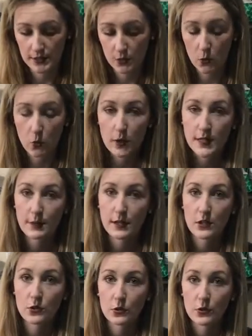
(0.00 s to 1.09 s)
So always make
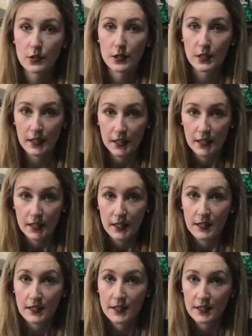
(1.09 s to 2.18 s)
sure that
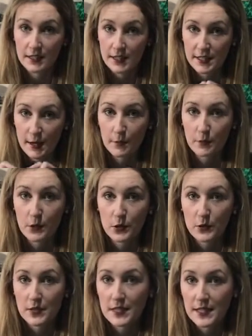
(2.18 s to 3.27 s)
the stamp you're
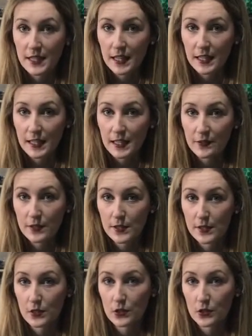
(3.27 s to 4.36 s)
using is clean. If
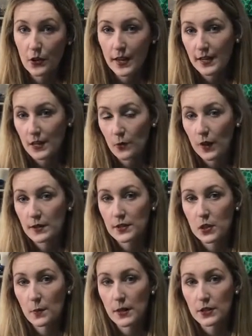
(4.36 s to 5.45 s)
it's got ink where it's
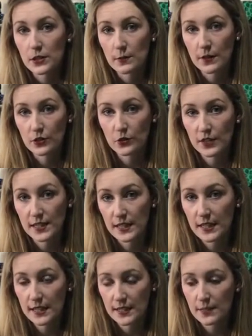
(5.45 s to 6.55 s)
not meant to, make sure it's
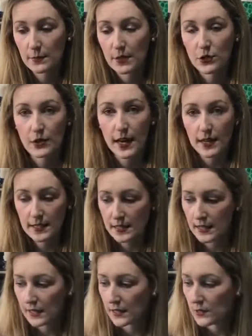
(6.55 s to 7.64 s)
clean, and make sure your hands are
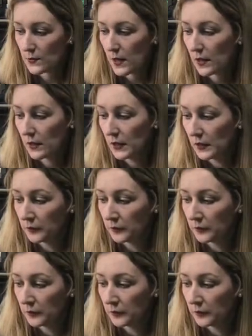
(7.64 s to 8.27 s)
clean as well,